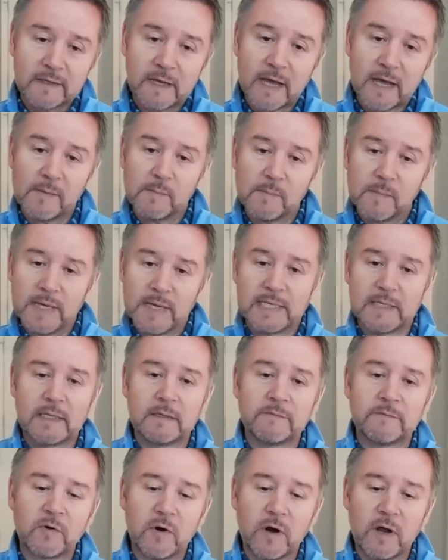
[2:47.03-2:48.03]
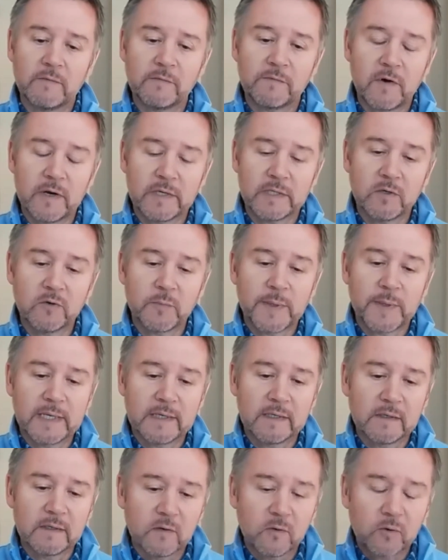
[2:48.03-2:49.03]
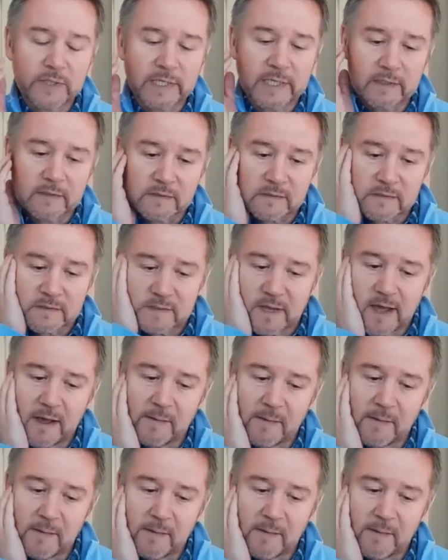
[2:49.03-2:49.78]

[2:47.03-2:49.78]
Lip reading: For our European audience,